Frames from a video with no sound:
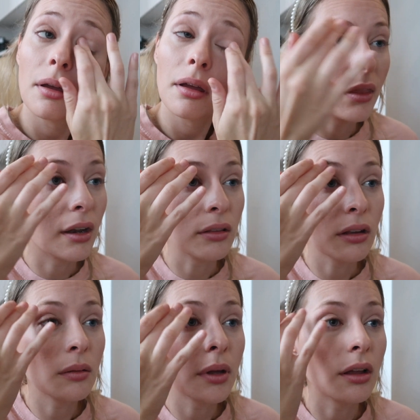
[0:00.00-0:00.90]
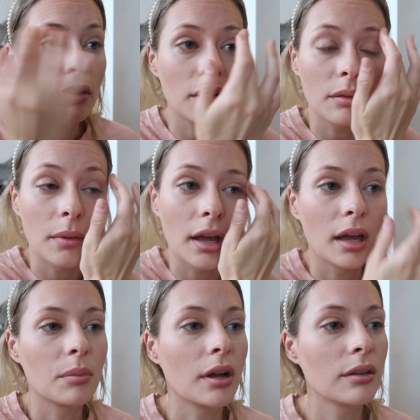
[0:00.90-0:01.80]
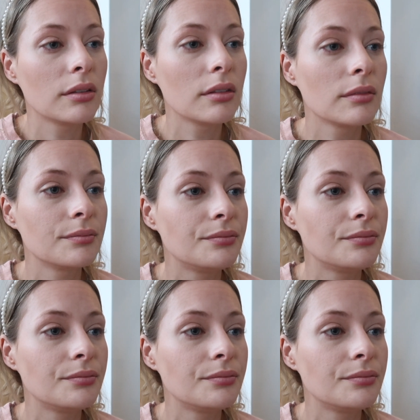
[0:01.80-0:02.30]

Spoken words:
and then a little bit underneath my eyebrows.